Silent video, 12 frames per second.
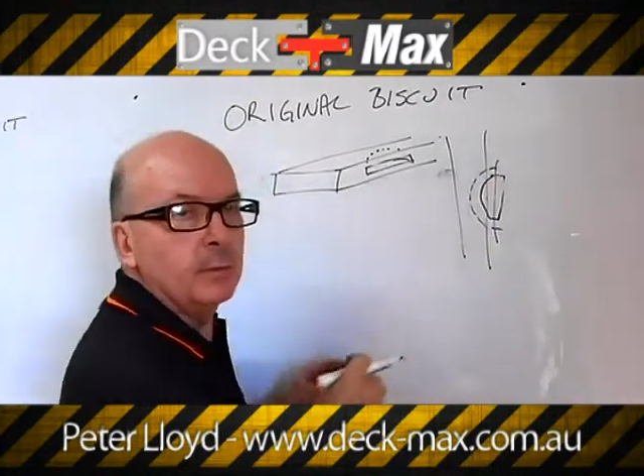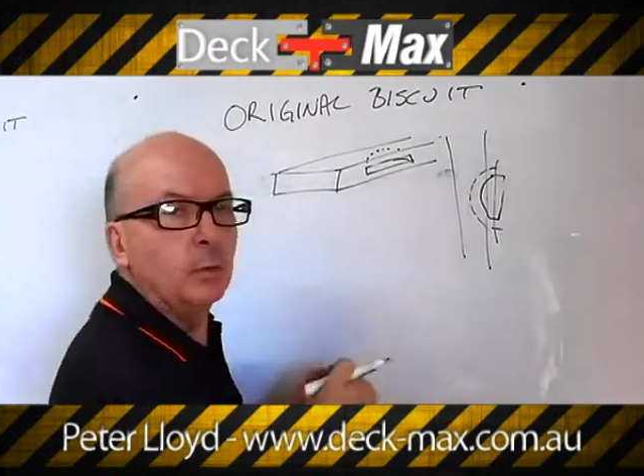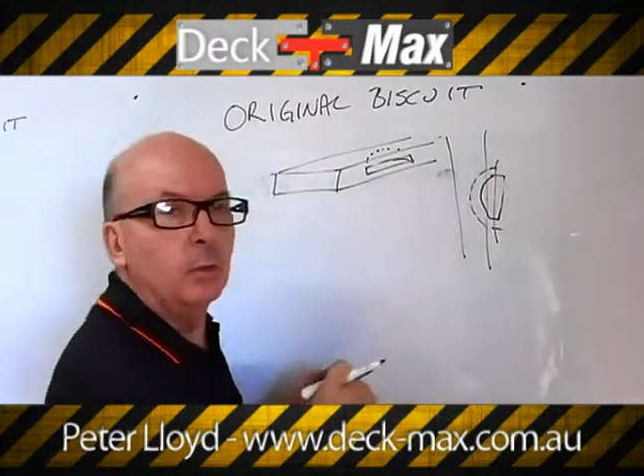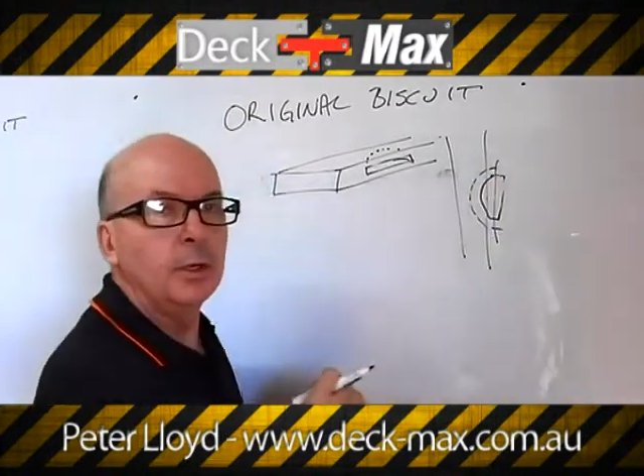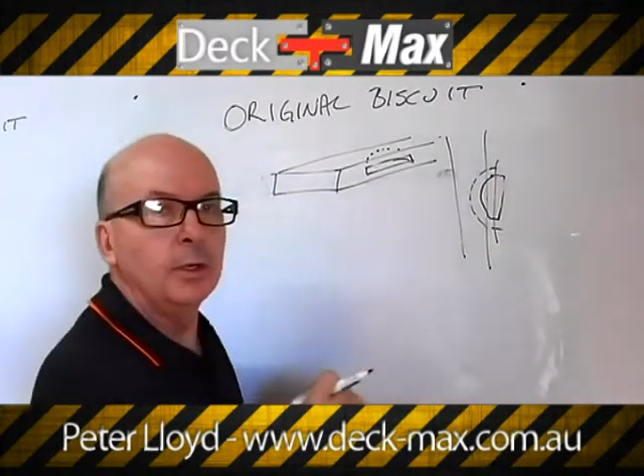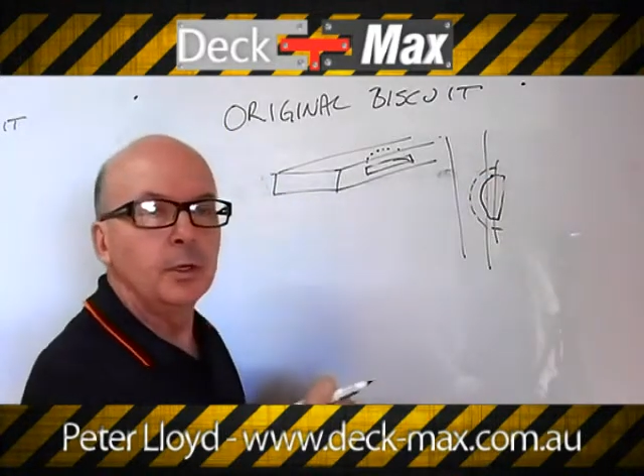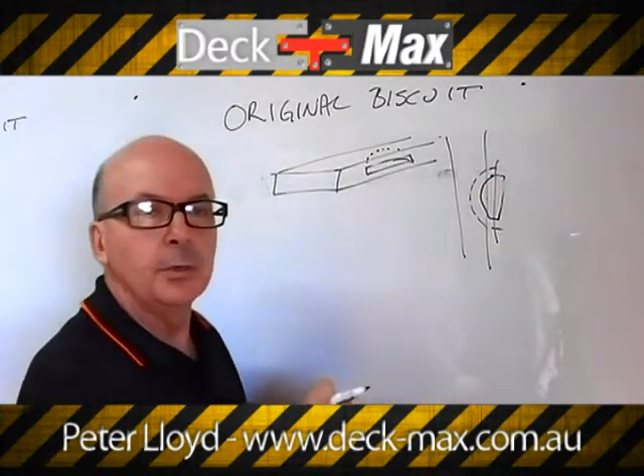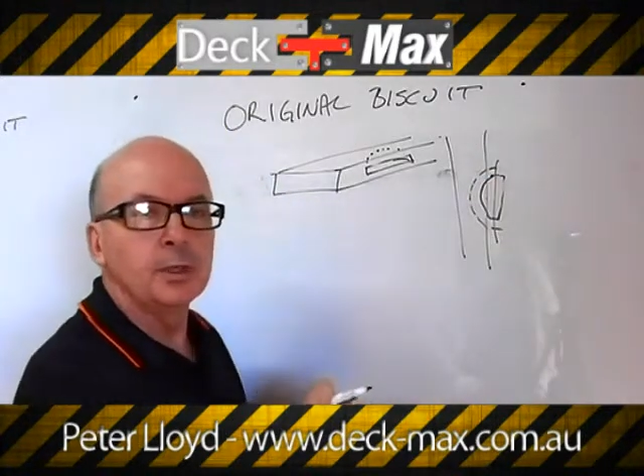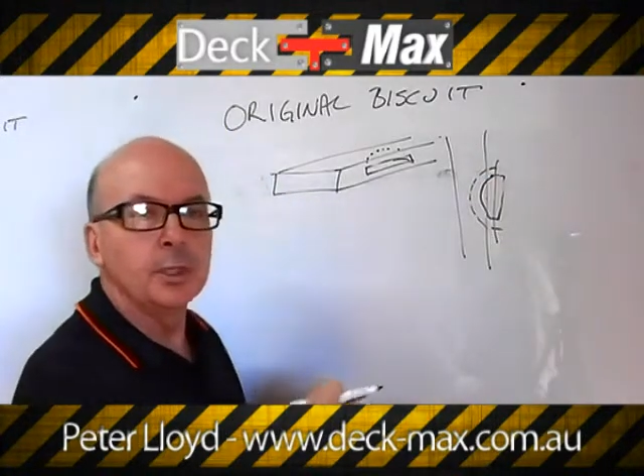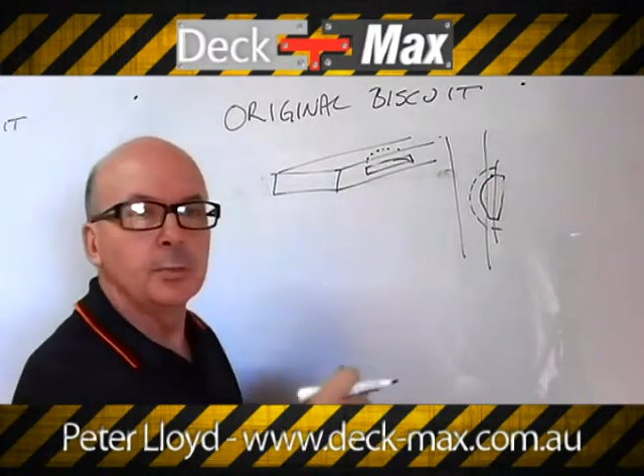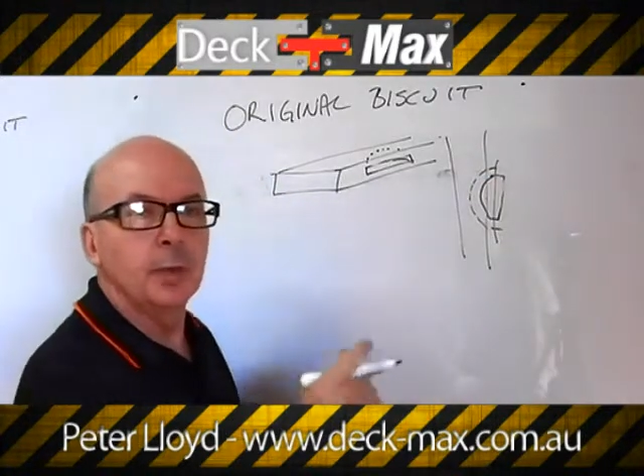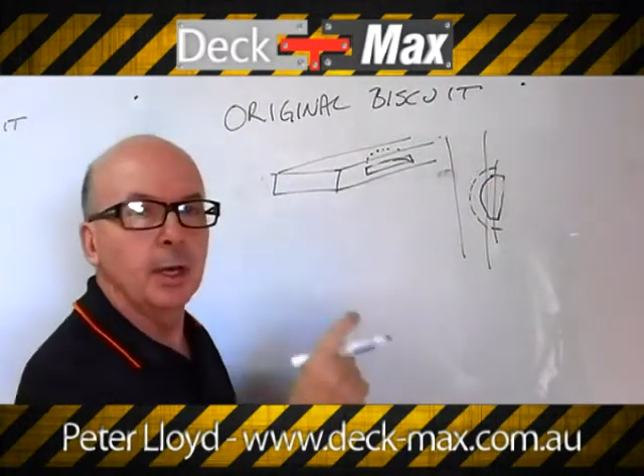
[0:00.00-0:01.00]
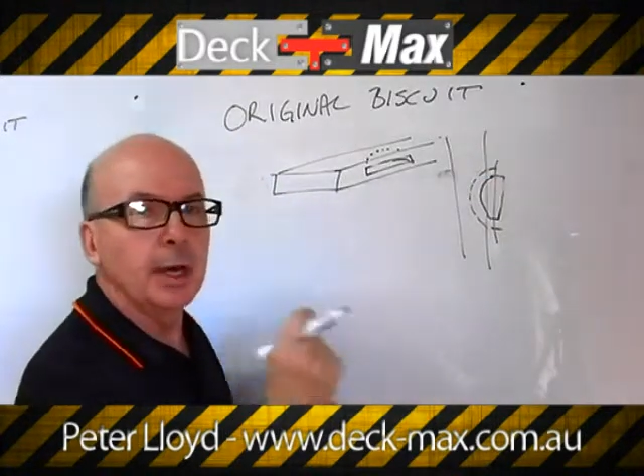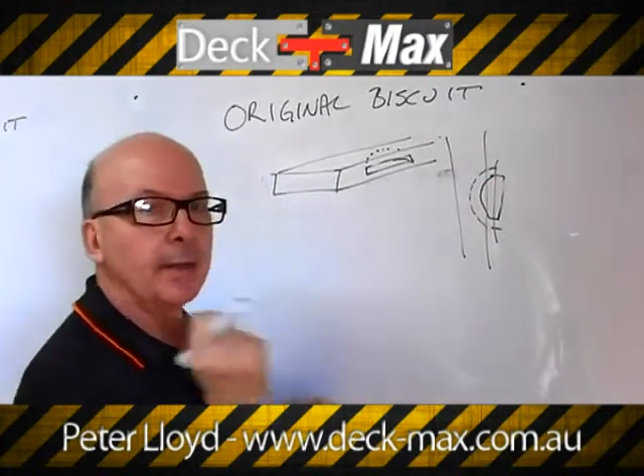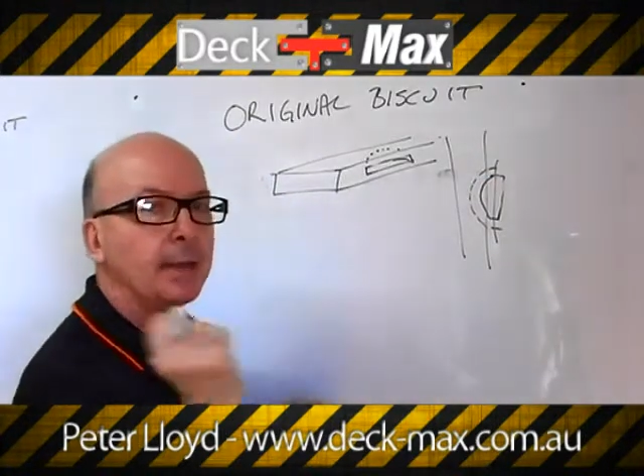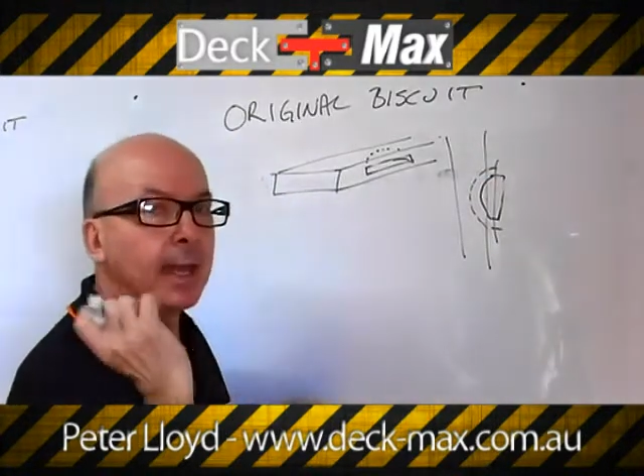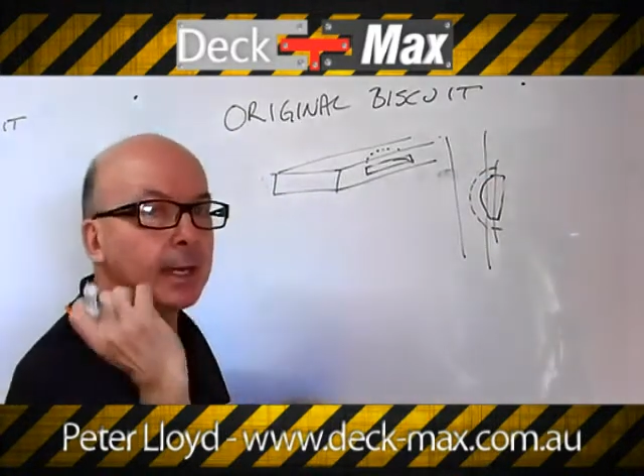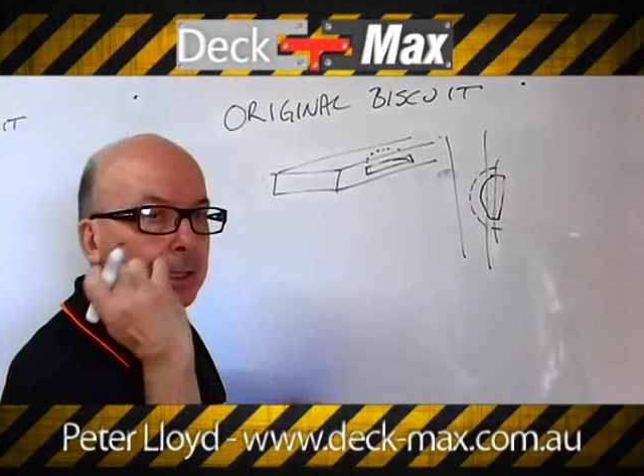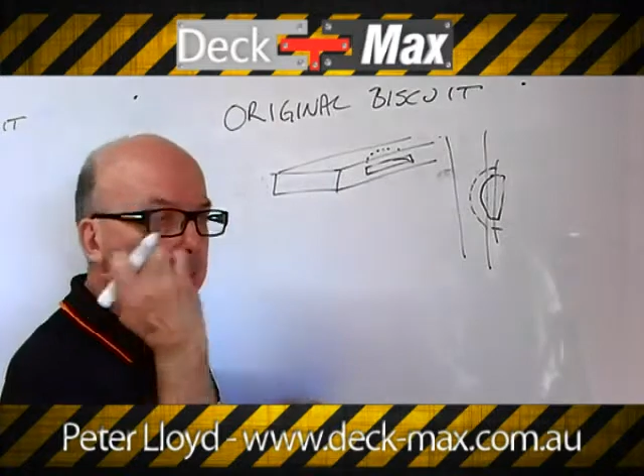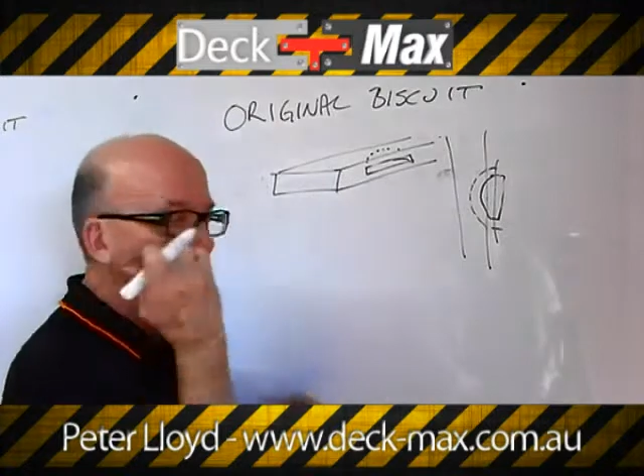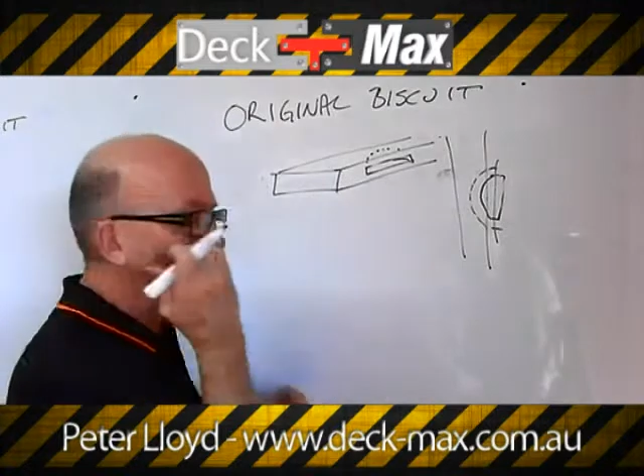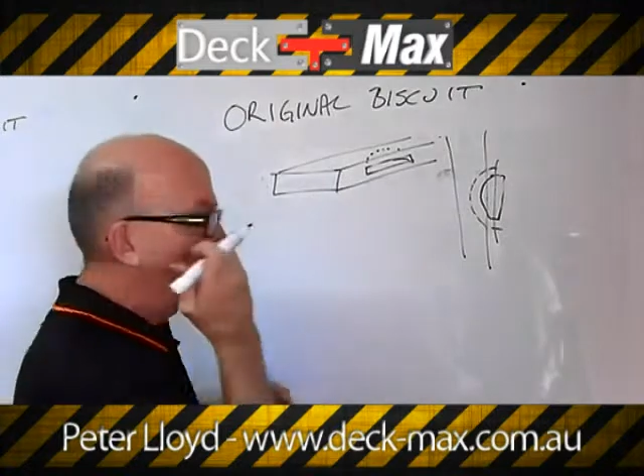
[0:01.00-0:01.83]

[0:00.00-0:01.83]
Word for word: All you do is just put another cut in.